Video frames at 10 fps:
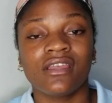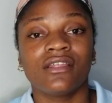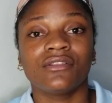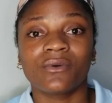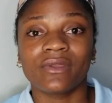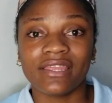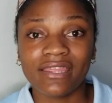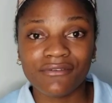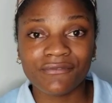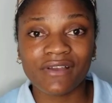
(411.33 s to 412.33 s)
Now,
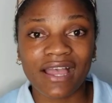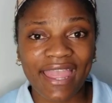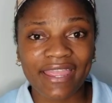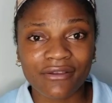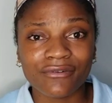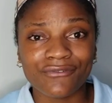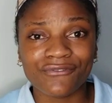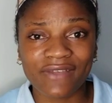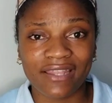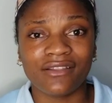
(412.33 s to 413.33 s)
if I could
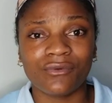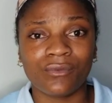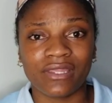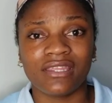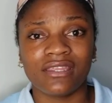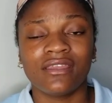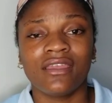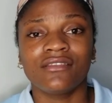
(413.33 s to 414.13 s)
find a way